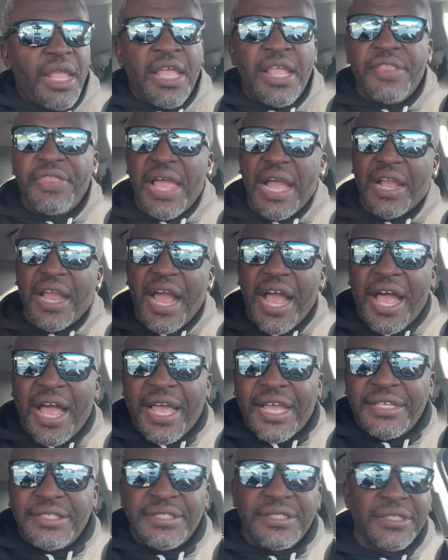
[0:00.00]
Now,
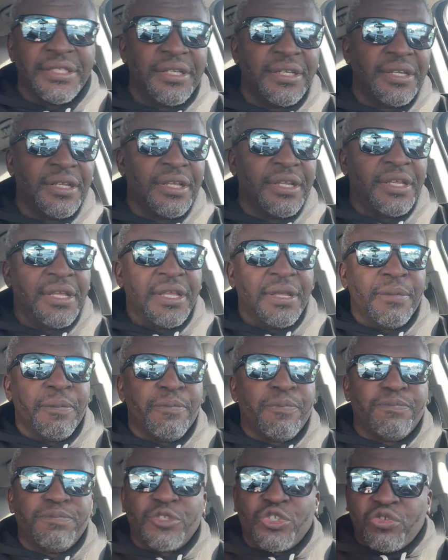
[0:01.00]
guys,
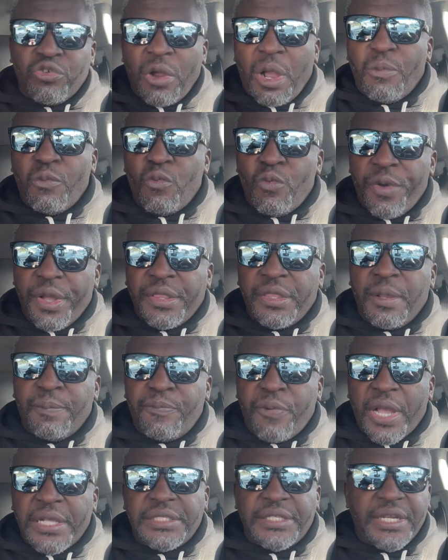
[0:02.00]
Trump winning the
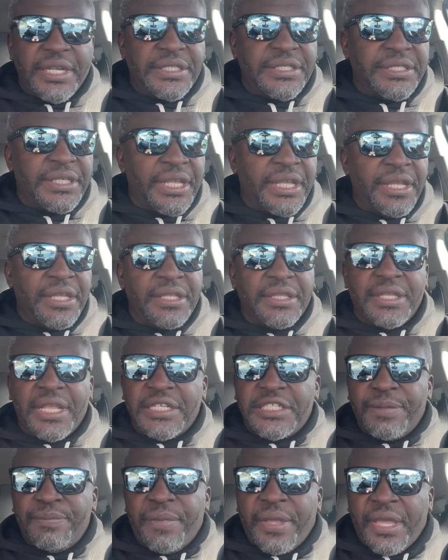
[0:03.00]
presidency
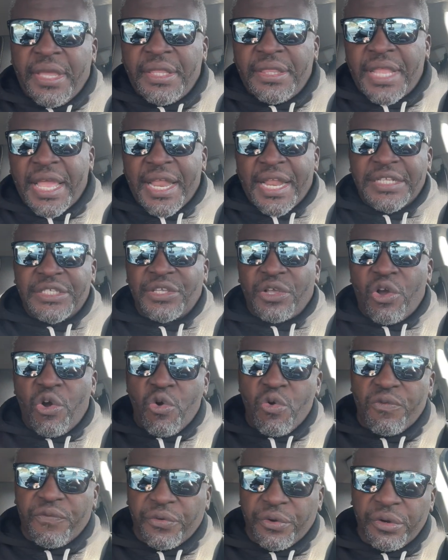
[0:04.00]
doesn't mean that it's
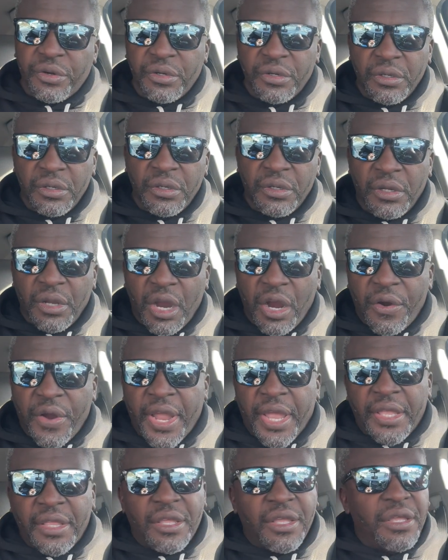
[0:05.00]
over. All
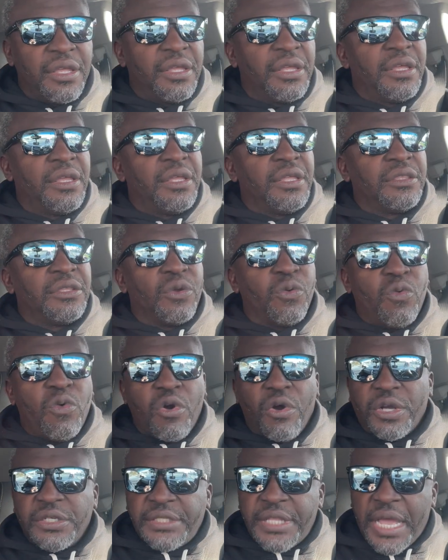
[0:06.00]
right. The
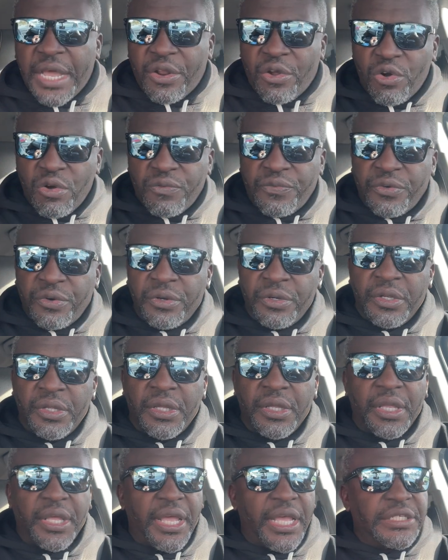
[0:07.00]
war is not over.
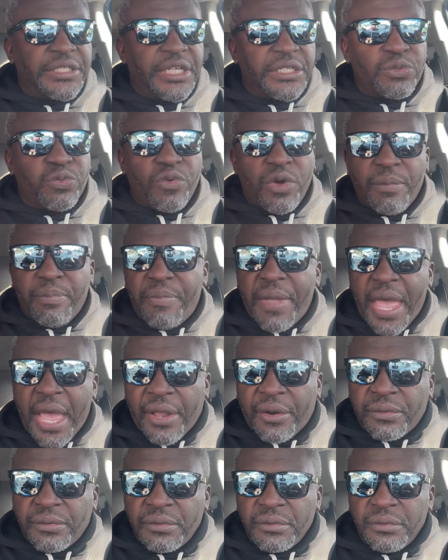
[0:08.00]
It's just one
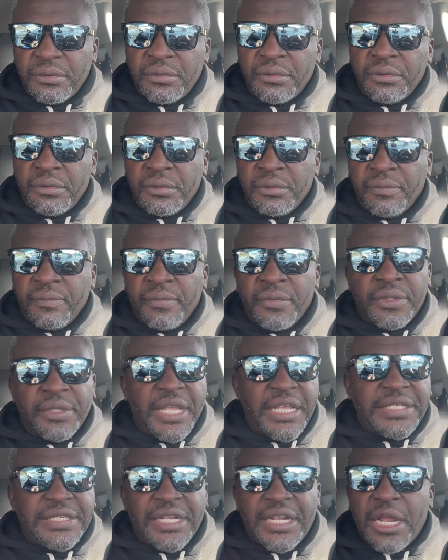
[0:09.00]
battle.
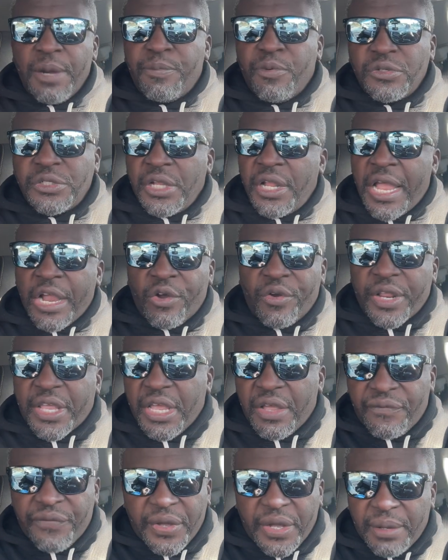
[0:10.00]
These liberals are not going to
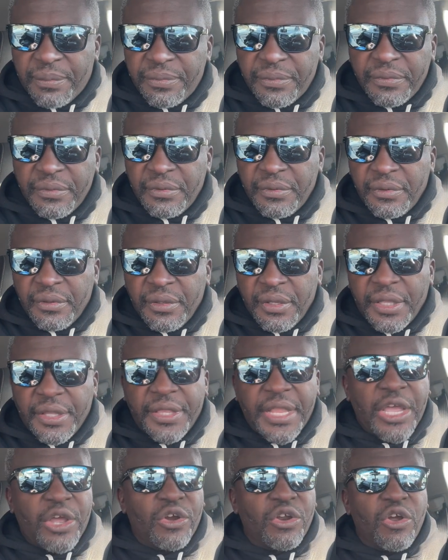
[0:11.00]
give up.
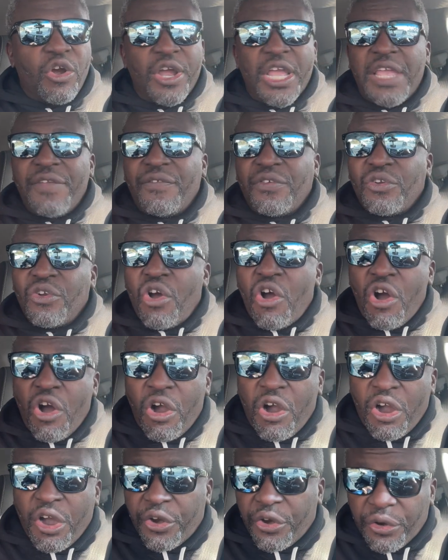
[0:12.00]
They're going to go even
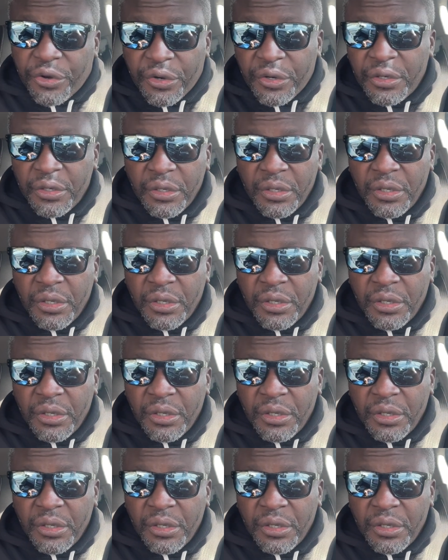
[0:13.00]
harder.